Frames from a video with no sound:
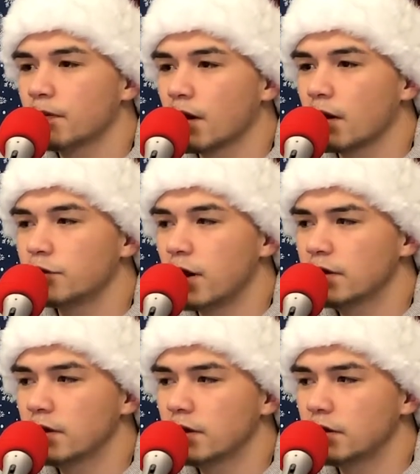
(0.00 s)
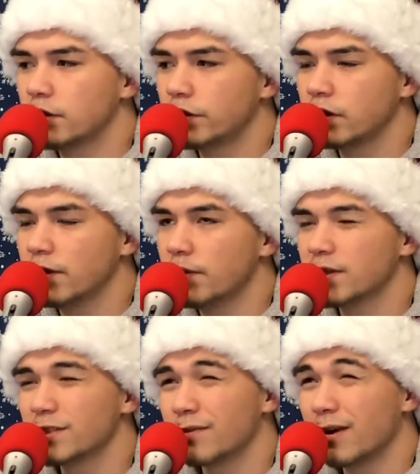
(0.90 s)
I'm trying to limit my
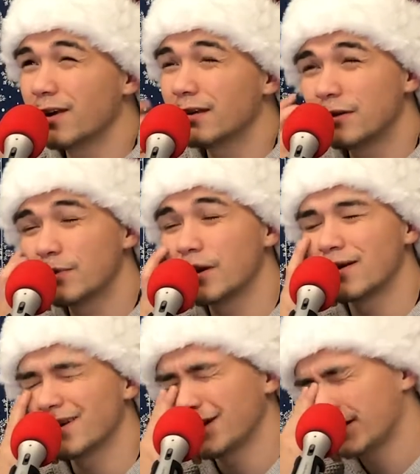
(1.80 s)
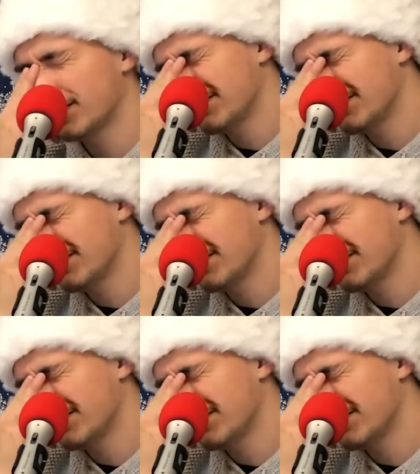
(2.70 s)
swearing a little bit on here.